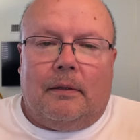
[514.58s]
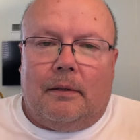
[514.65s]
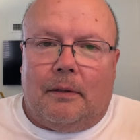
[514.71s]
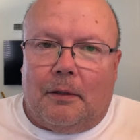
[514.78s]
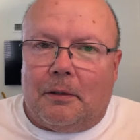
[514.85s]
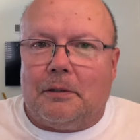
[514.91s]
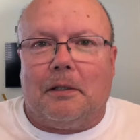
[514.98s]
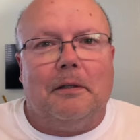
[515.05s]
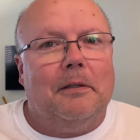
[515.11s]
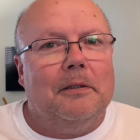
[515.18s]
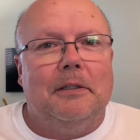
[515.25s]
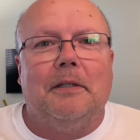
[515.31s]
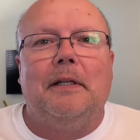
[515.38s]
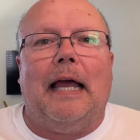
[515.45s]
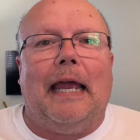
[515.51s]
there's a
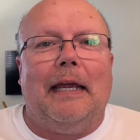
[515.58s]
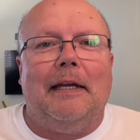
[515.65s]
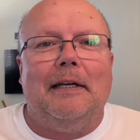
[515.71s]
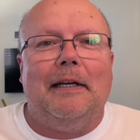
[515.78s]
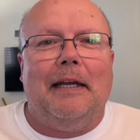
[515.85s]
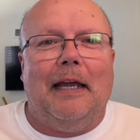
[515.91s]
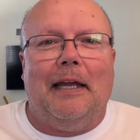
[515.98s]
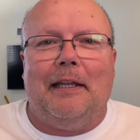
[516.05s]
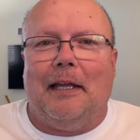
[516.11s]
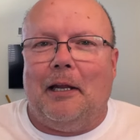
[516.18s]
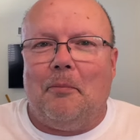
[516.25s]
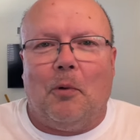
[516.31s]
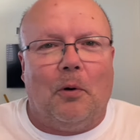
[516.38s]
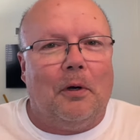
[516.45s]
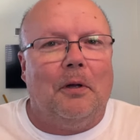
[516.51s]
delay, and
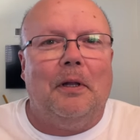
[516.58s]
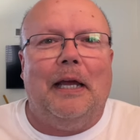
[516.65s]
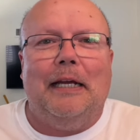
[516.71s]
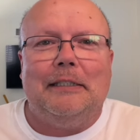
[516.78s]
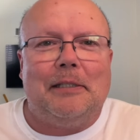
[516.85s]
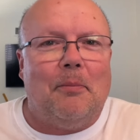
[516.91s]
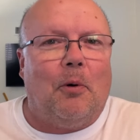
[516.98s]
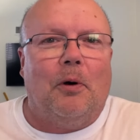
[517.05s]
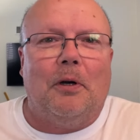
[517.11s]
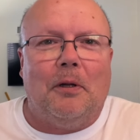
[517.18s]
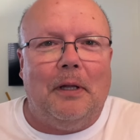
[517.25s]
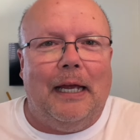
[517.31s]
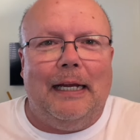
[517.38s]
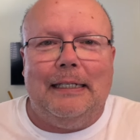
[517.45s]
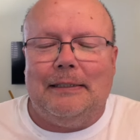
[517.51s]
then more delays and more
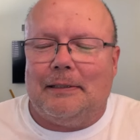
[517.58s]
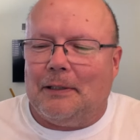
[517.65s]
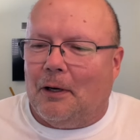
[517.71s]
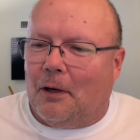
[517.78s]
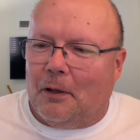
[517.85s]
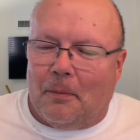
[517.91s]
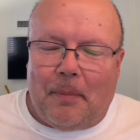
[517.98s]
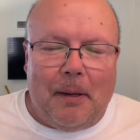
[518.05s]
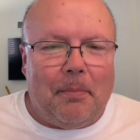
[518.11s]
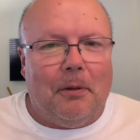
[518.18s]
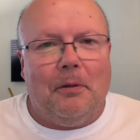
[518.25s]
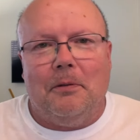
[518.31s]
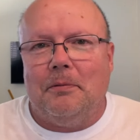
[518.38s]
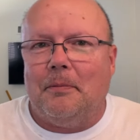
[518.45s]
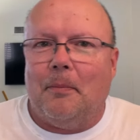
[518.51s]
delays. All the
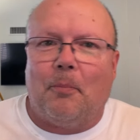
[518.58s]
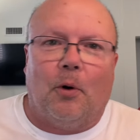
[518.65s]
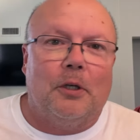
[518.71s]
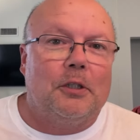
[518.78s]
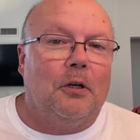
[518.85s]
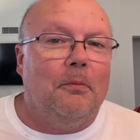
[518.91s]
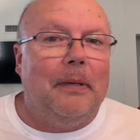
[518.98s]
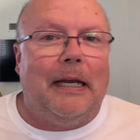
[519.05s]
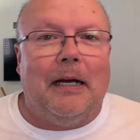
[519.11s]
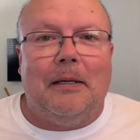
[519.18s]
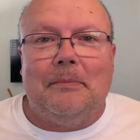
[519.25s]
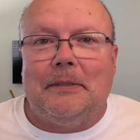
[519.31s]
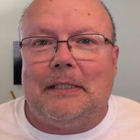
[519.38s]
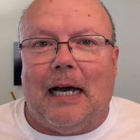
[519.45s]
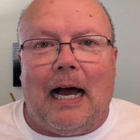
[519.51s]
people, Portugal
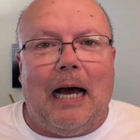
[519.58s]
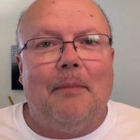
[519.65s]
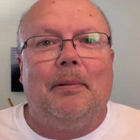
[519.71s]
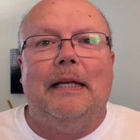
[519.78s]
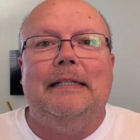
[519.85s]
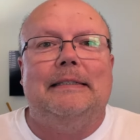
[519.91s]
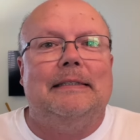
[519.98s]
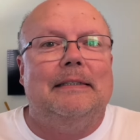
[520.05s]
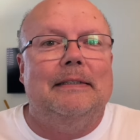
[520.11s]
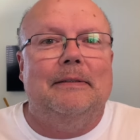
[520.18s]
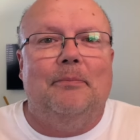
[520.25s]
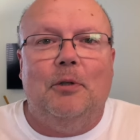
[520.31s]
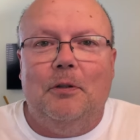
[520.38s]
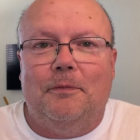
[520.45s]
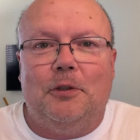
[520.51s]
becomes the hot place to
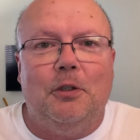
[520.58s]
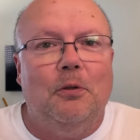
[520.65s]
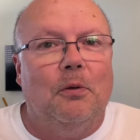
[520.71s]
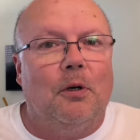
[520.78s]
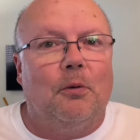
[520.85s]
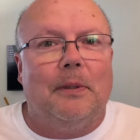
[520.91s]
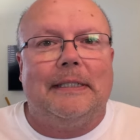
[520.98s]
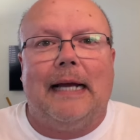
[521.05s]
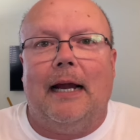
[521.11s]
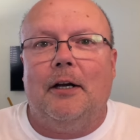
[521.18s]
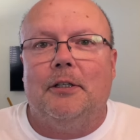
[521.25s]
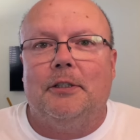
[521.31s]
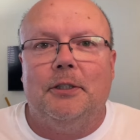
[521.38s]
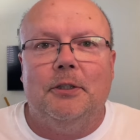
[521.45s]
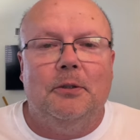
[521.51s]
move to or
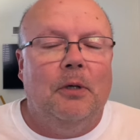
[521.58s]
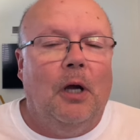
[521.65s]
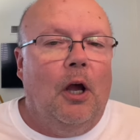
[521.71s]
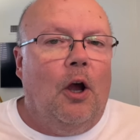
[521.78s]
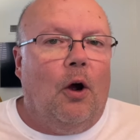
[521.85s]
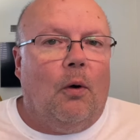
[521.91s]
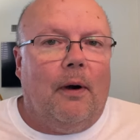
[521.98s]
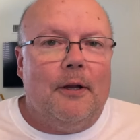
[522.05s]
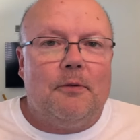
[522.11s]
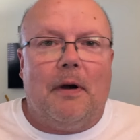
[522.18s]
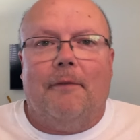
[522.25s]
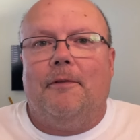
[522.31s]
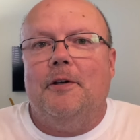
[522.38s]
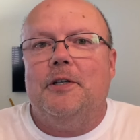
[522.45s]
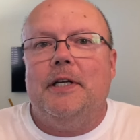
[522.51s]
retire to, or as
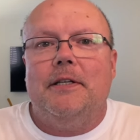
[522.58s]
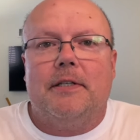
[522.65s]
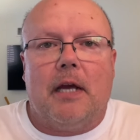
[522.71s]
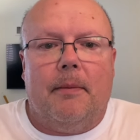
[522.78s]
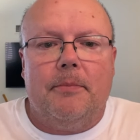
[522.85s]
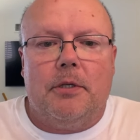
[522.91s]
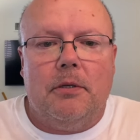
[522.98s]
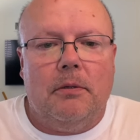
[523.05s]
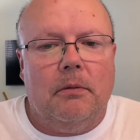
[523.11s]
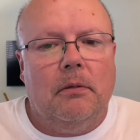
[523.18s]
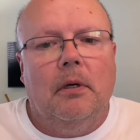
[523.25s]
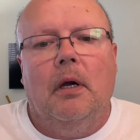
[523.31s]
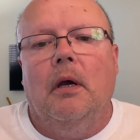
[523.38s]
refugees come to.